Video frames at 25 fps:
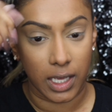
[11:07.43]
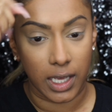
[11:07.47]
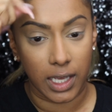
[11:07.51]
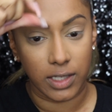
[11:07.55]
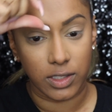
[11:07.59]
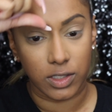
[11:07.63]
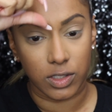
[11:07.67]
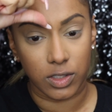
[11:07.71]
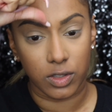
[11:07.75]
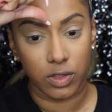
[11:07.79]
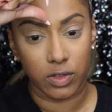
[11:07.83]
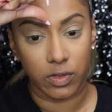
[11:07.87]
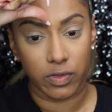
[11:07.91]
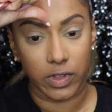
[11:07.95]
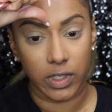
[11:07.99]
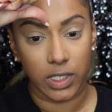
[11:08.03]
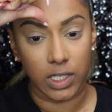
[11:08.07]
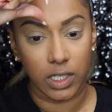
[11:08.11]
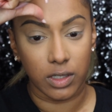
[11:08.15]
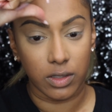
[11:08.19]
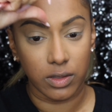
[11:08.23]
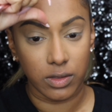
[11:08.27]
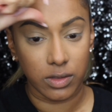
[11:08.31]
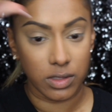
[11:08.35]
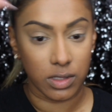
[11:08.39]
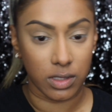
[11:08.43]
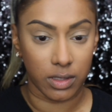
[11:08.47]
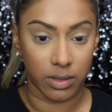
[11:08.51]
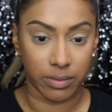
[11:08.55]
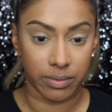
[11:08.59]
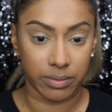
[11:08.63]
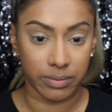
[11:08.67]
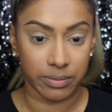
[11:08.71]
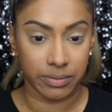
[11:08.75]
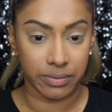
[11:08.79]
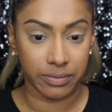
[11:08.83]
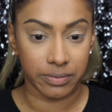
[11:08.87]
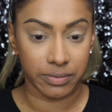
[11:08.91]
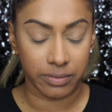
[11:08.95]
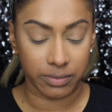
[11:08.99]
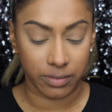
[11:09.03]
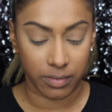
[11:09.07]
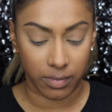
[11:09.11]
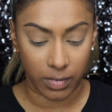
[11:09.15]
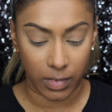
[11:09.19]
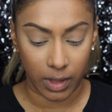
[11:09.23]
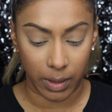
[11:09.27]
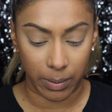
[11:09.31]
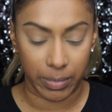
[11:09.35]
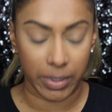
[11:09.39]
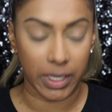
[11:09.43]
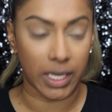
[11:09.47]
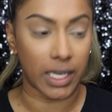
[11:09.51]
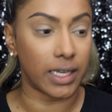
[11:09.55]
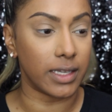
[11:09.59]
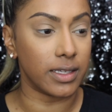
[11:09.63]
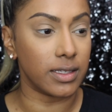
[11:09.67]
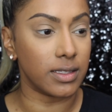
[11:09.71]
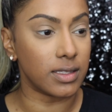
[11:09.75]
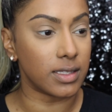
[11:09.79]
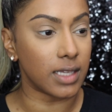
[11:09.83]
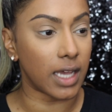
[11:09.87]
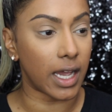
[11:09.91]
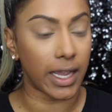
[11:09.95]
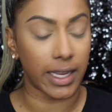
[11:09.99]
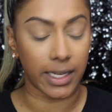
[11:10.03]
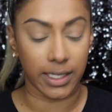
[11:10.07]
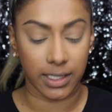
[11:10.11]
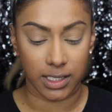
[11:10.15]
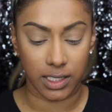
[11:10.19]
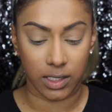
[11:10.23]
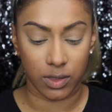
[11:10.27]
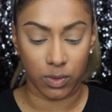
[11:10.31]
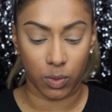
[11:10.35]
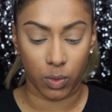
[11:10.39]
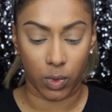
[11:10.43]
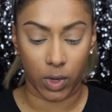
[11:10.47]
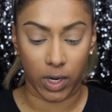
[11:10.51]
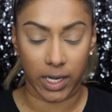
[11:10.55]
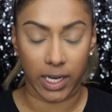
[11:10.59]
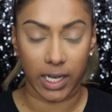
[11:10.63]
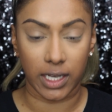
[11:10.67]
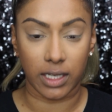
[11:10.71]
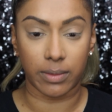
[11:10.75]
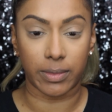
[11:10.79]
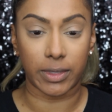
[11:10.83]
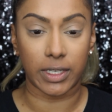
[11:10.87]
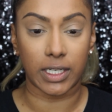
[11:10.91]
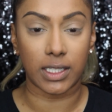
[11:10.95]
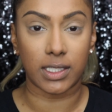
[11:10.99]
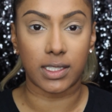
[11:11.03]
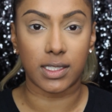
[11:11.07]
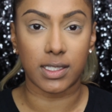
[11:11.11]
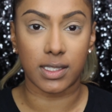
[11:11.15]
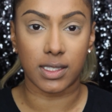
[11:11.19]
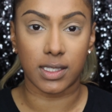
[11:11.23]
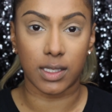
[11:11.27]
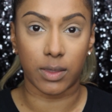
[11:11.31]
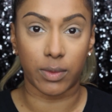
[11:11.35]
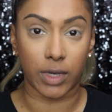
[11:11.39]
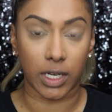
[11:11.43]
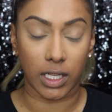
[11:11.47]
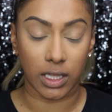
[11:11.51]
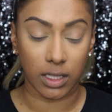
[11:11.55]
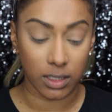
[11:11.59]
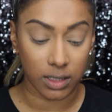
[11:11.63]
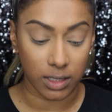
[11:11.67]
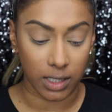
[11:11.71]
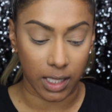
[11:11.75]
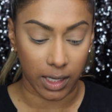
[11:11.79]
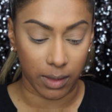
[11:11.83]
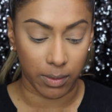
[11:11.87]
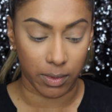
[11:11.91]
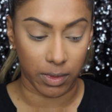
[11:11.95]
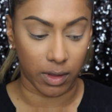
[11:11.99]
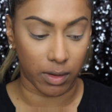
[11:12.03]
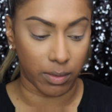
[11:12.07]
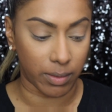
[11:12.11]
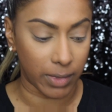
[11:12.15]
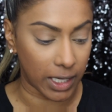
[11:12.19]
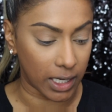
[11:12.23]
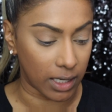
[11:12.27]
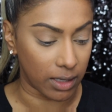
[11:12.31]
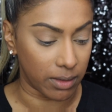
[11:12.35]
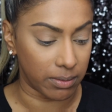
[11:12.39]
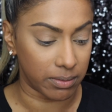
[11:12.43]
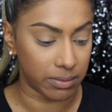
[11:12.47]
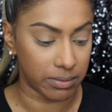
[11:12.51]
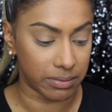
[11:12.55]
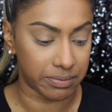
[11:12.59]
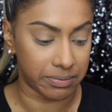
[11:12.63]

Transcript: and to do videos, because I didn't want anybody to see what I looked like without makeup.